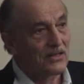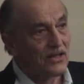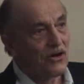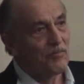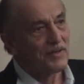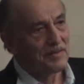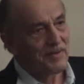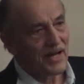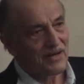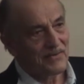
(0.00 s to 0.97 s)
global
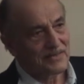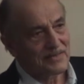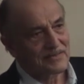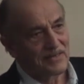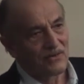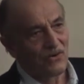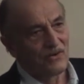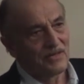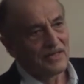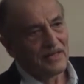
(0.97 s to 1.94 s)
bioethics, the
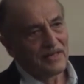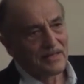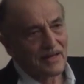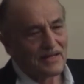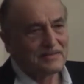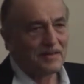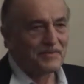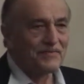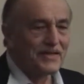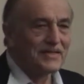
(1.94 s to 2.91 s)
whole
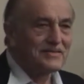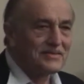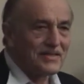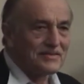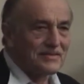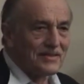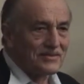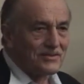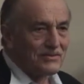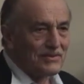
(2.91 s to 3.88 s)
concept of it isn't just
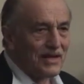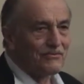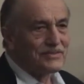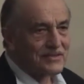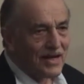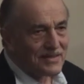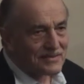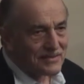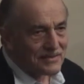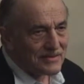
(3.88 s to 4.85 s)
that you love
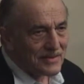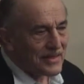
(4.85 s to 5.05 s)
Wisconsin,